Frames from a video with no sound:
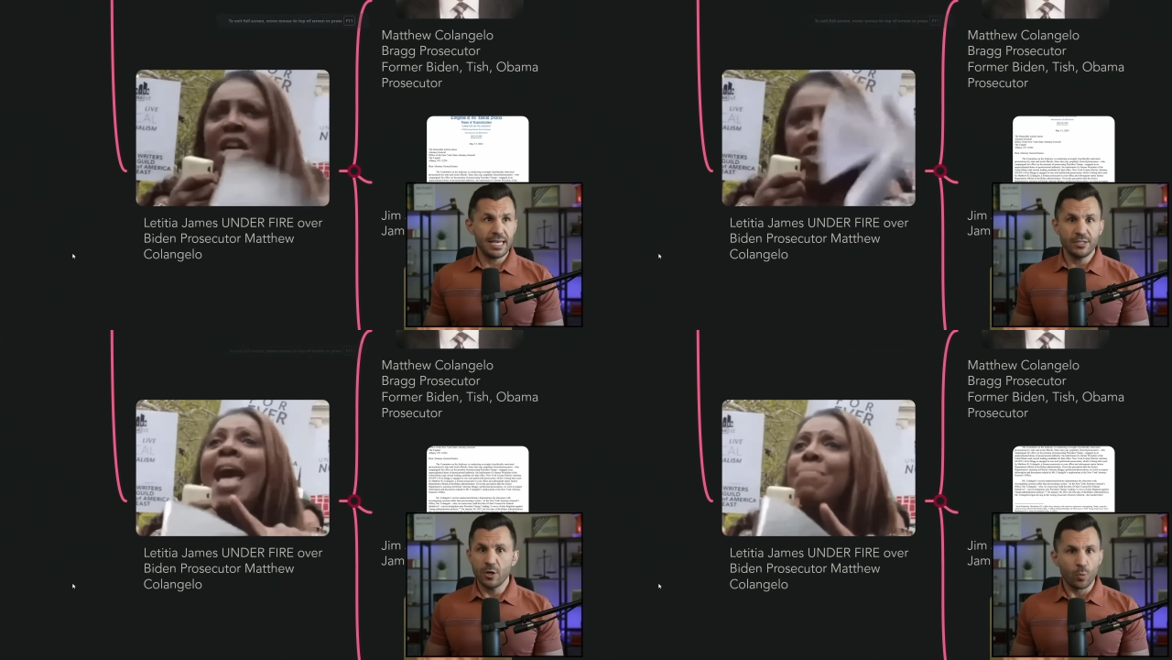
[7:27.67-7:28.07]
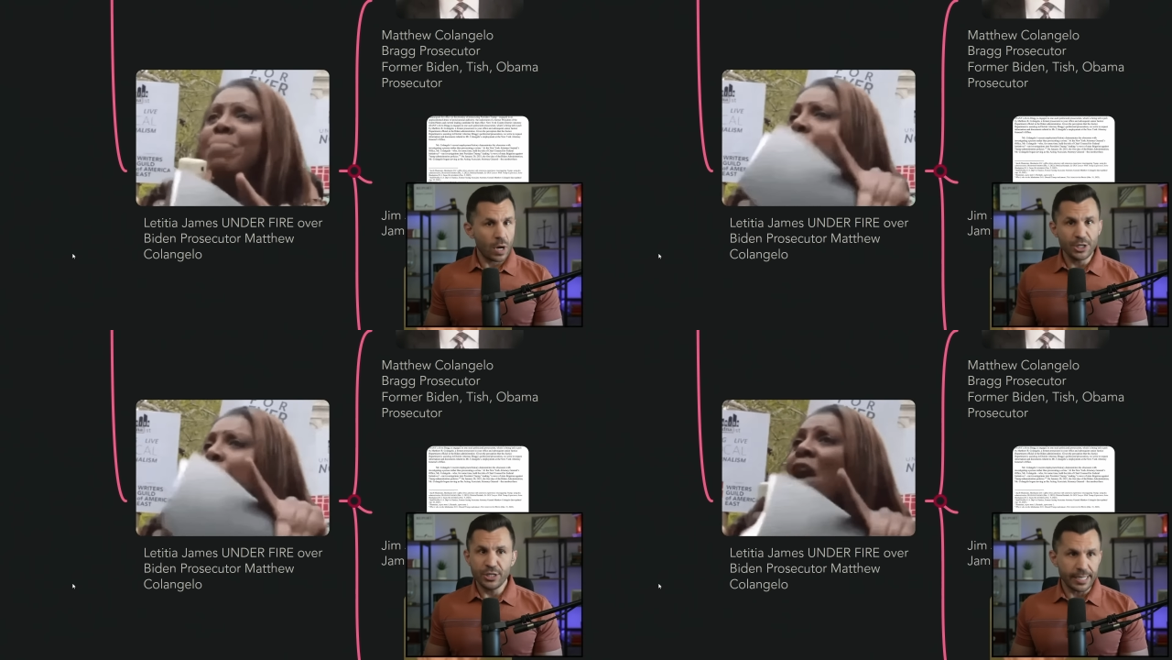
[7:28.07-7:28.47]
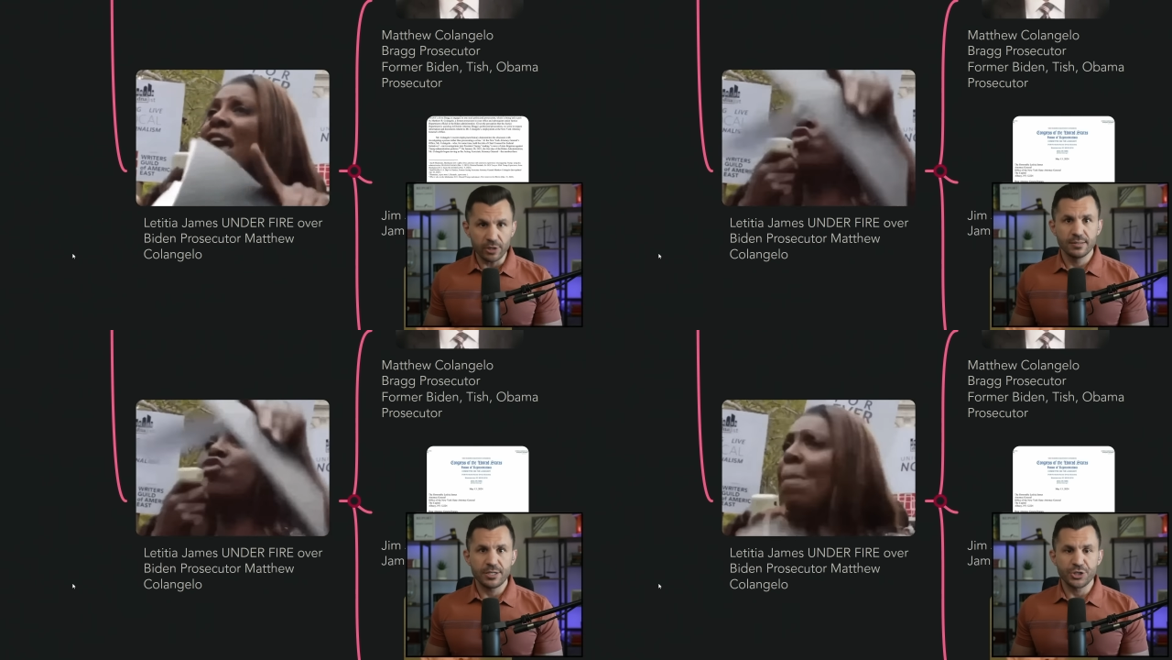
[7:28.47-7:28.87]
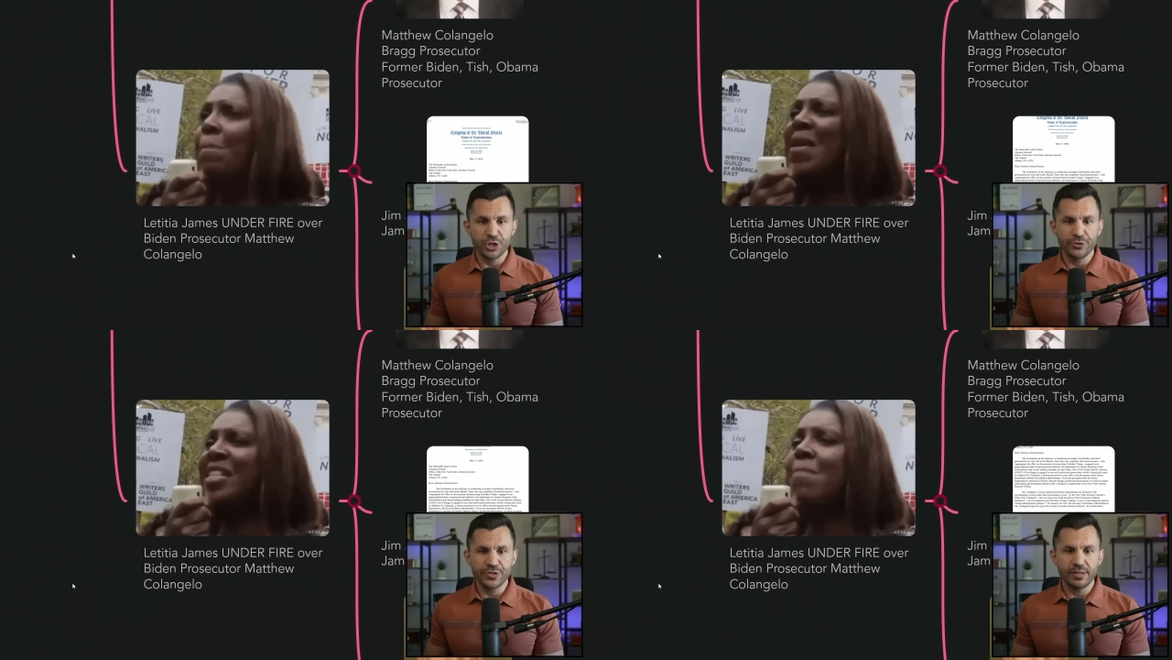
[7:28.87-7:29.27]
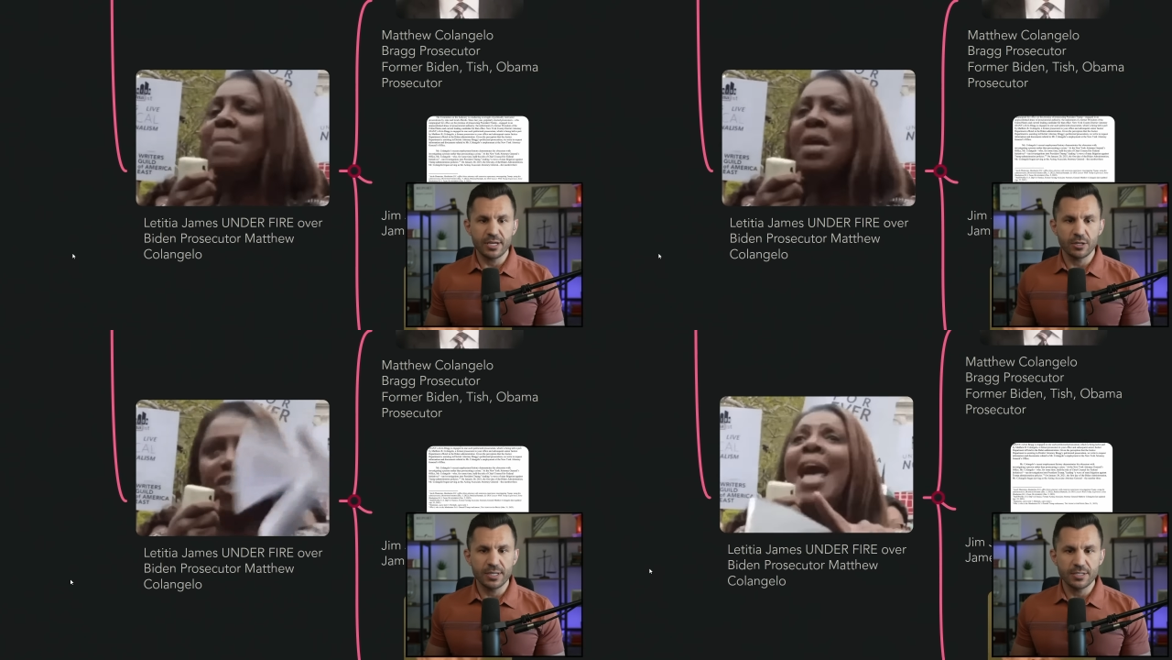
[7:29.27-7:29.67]
Speaker 1: don't want you to hear it. It shows that
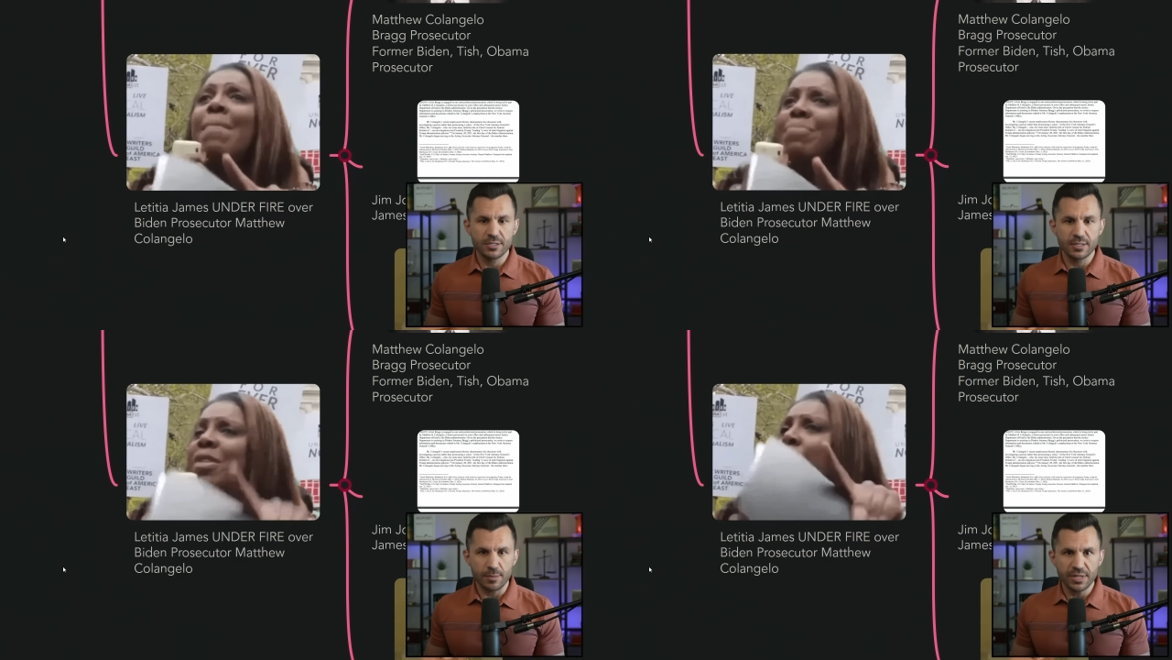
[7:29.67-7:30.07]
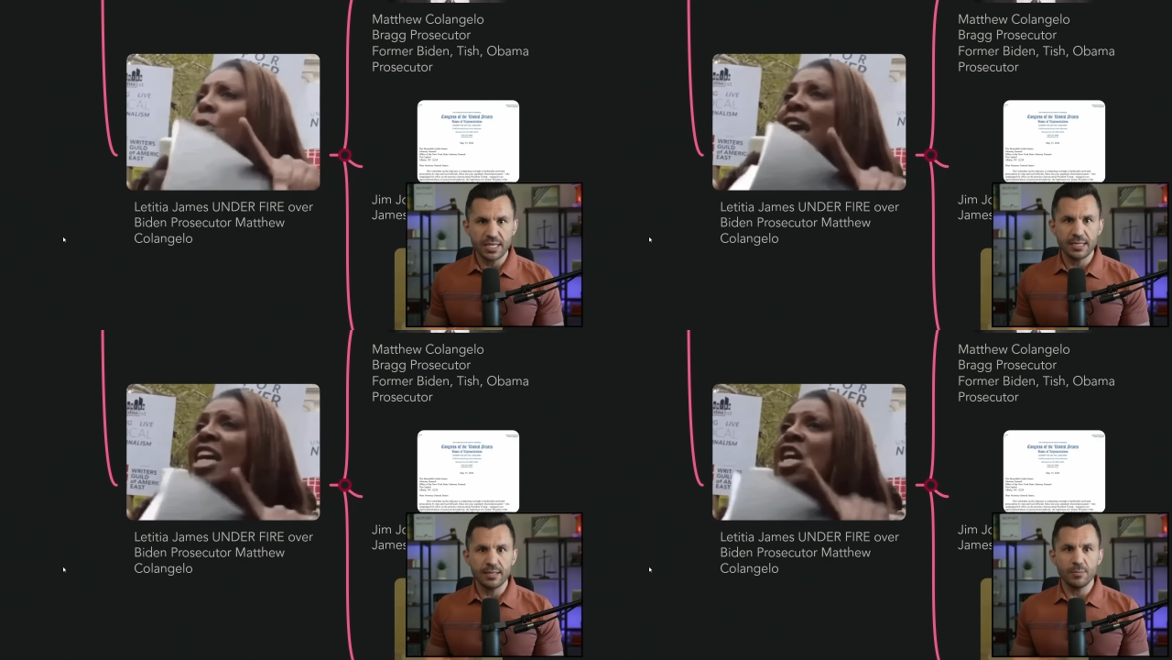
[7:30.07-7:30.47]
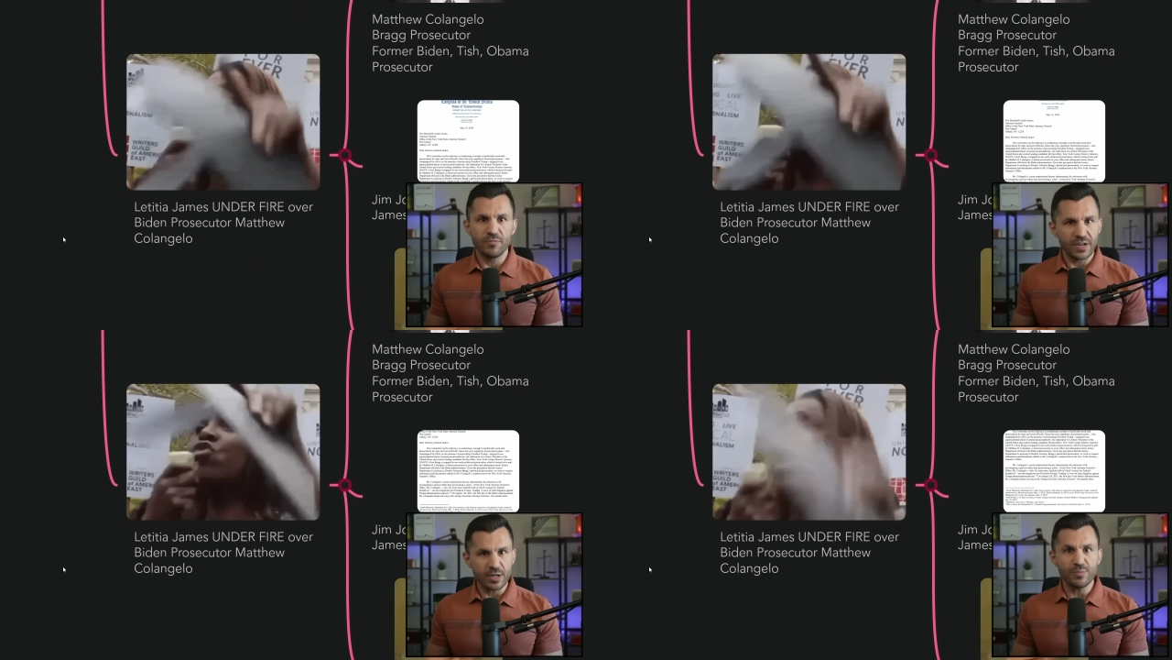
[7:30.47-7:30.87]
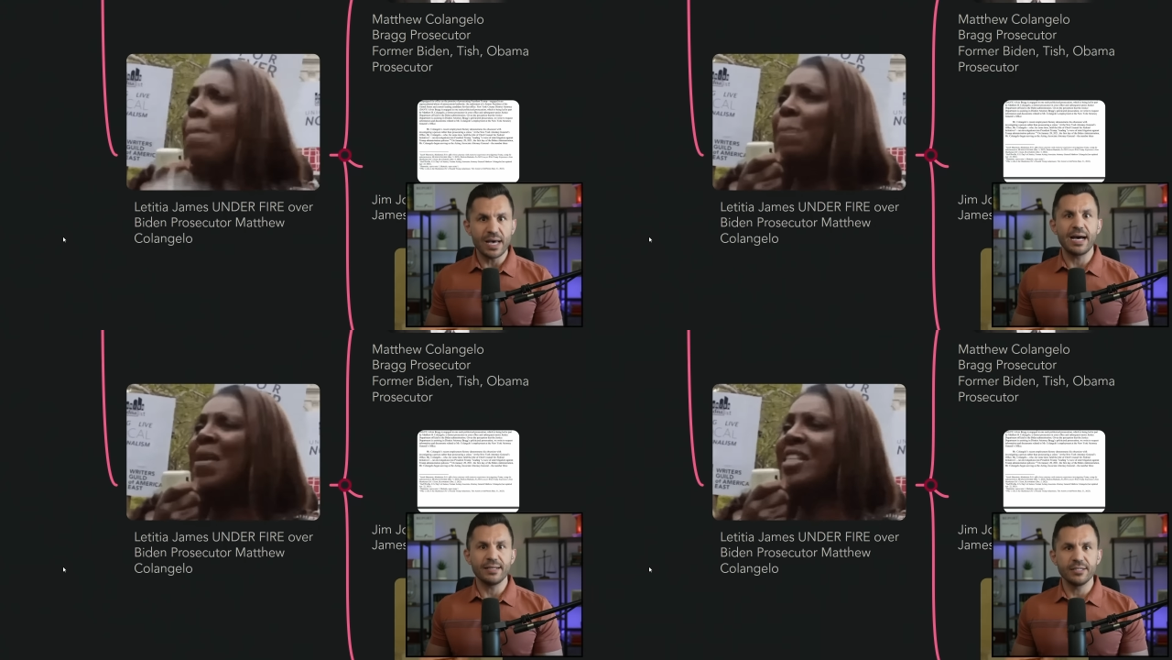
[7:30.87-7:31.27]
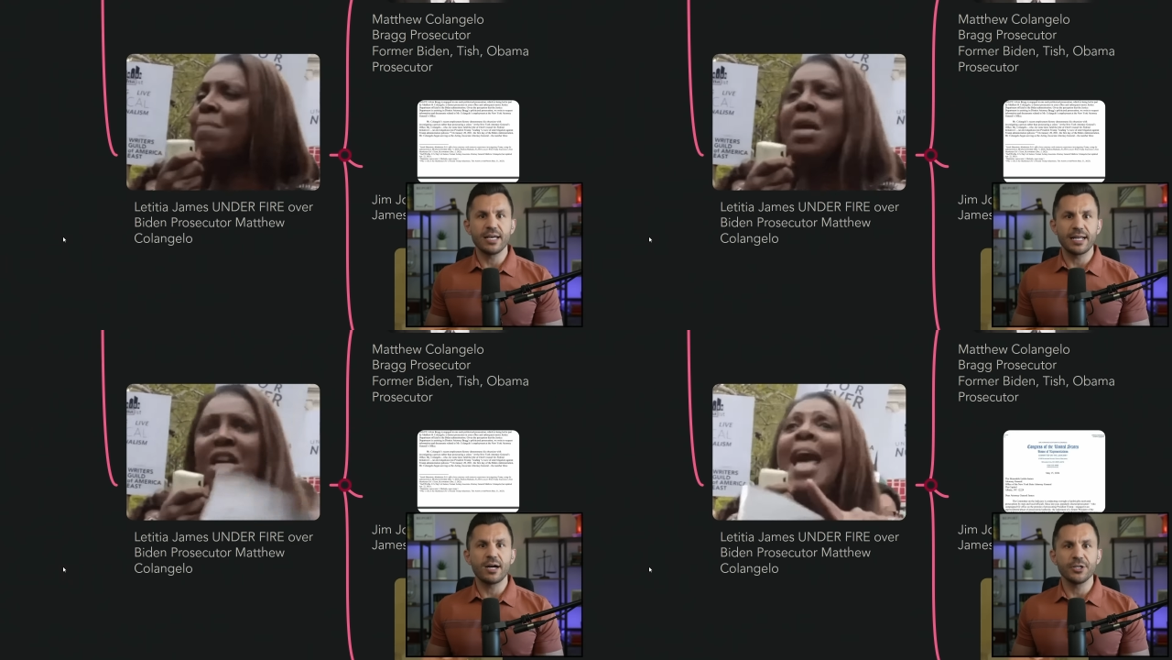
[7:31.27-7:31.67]
there is something very bad in that
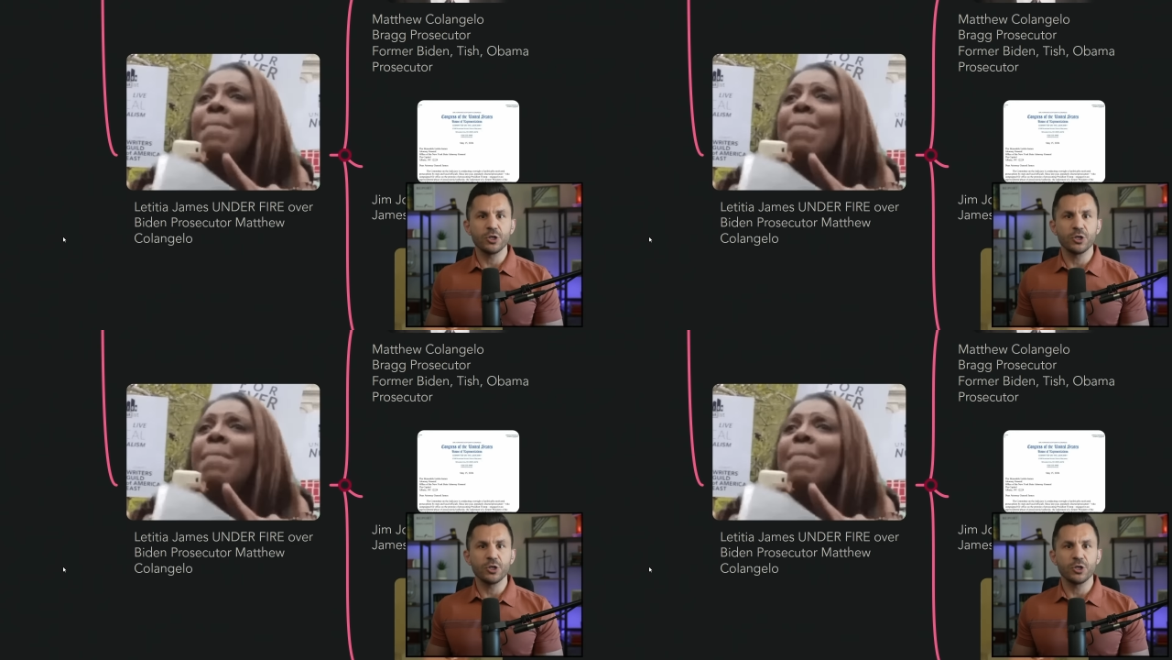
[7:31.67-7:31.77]
audio